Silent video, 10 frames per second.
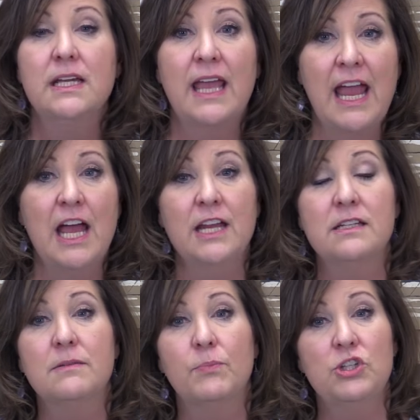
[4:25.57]

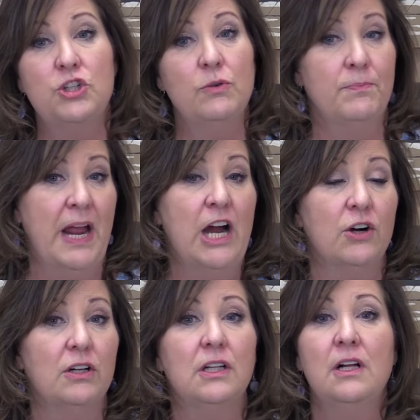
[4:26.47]
can put you in
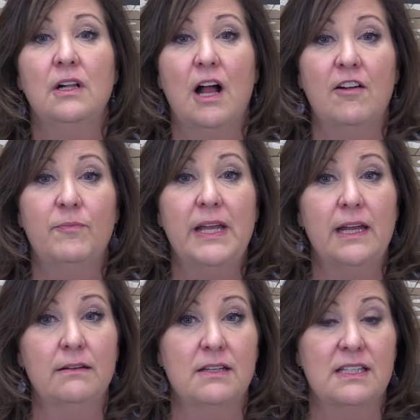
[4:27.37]
peril of
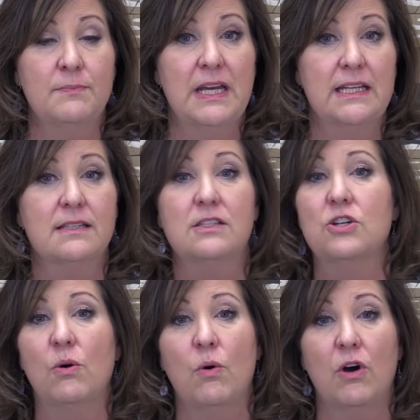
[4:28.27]
being
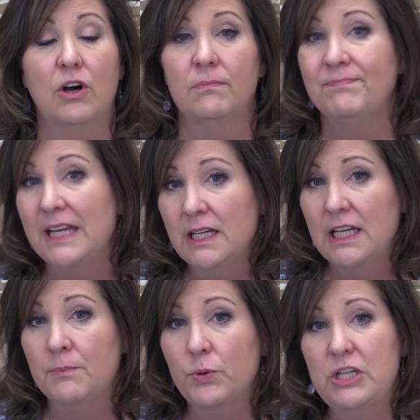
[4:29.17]
dismissed or
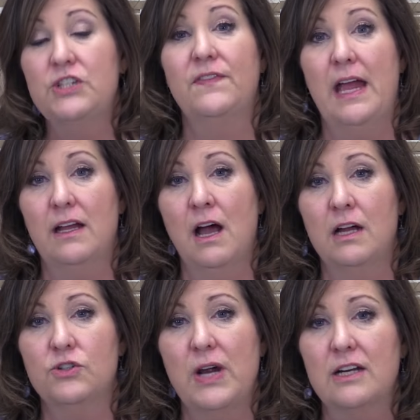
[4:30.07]
in breach of that
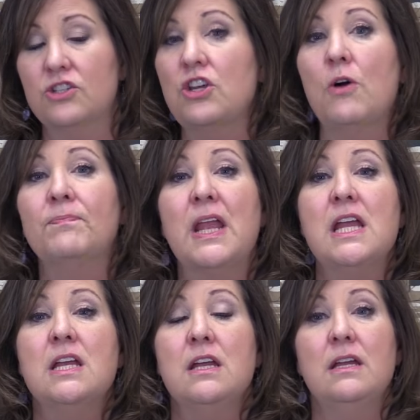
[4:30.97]
contract. So,
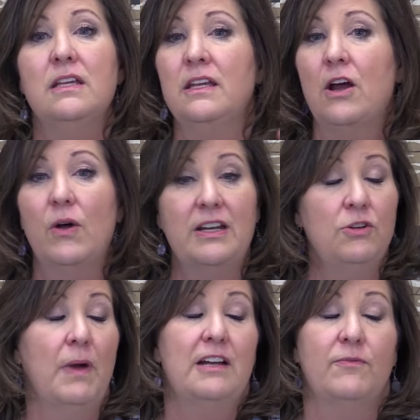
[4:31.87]
and
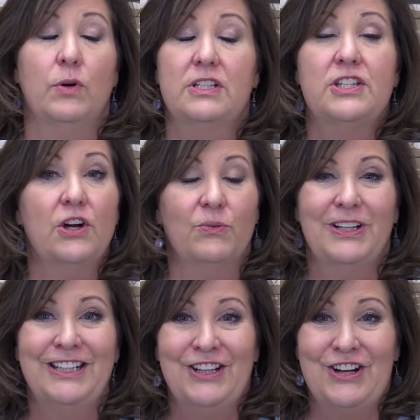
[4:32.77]
you might have worked there a
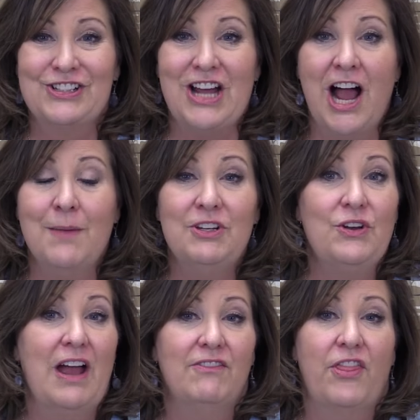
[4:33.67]
really long time and
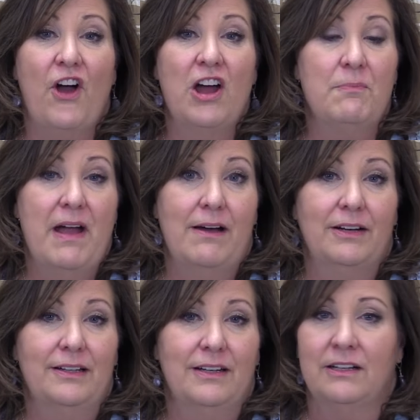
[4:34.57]
you haven't thought
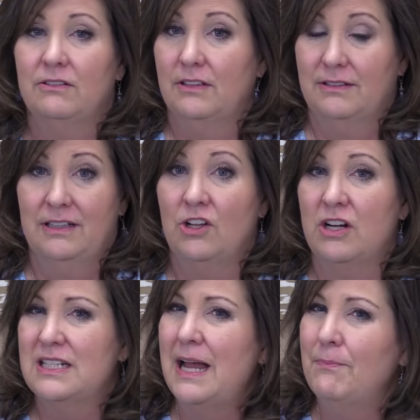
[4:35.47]
about it in a
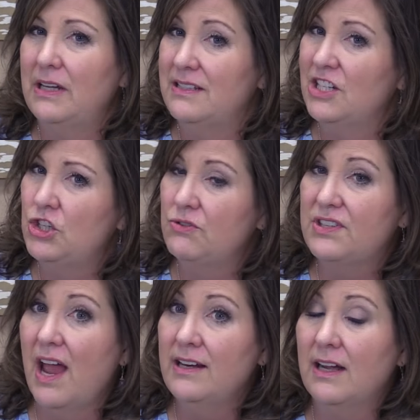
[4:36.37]
long time, but did you
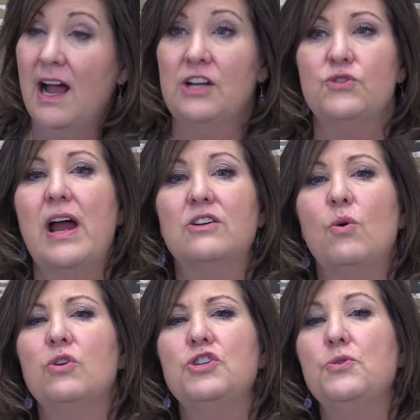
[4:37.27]
sign a
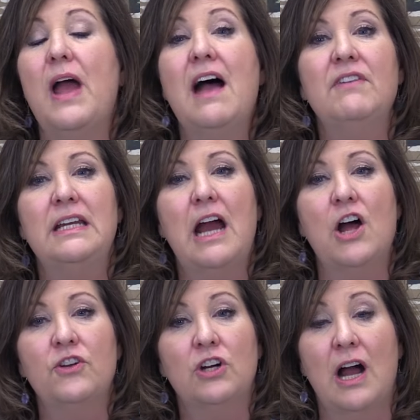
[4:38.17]
contract or do you have any
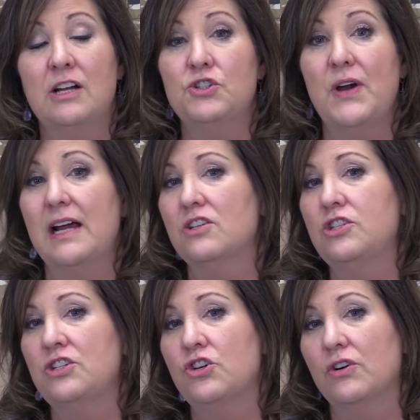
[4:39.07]
other contracts?
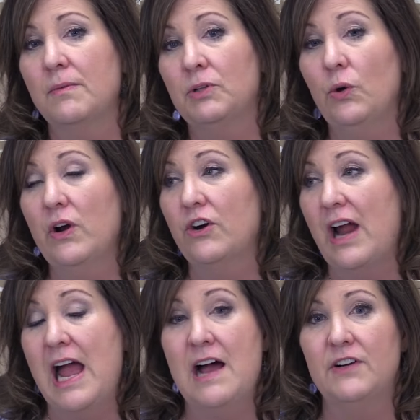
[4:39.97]
Does your employer
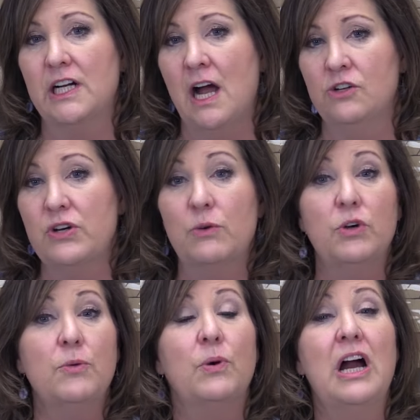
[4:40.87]
have a contract
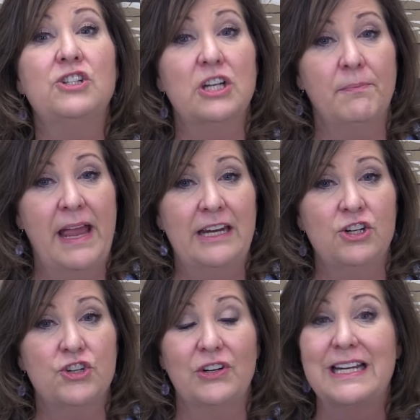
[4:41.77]
where you're project
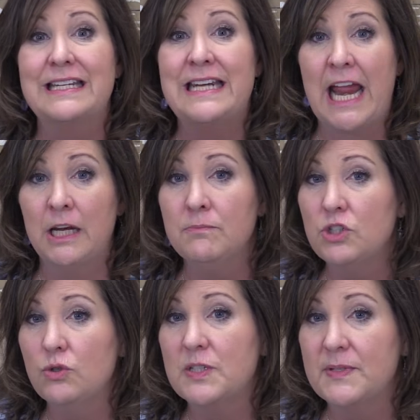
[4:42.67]
manager and it
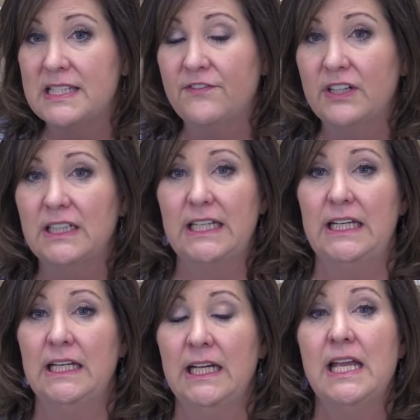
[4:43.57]
names you
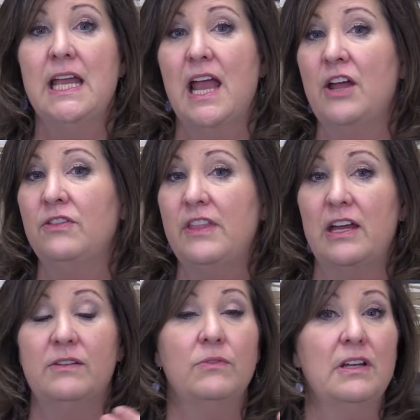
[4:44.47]
specifically? And
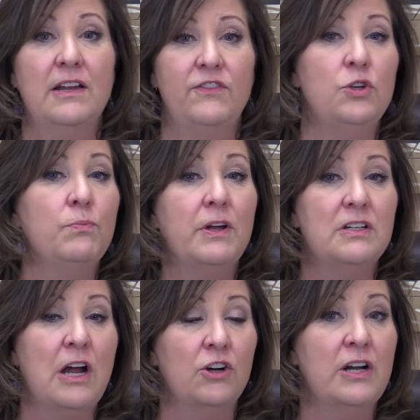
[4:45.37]
then if
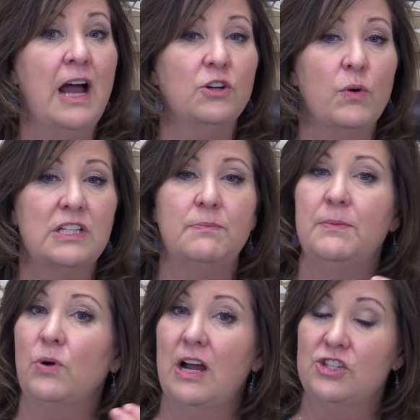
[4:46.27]
you are not going to
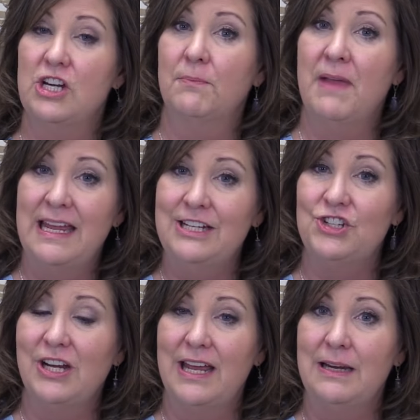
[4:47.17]
be project
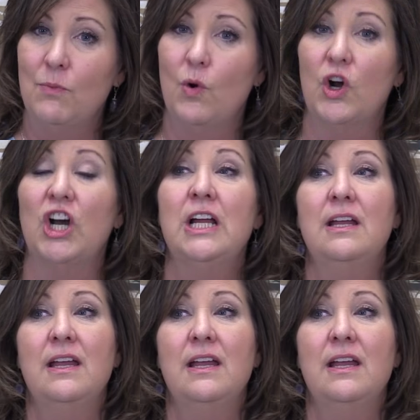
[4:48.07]
managing anymore,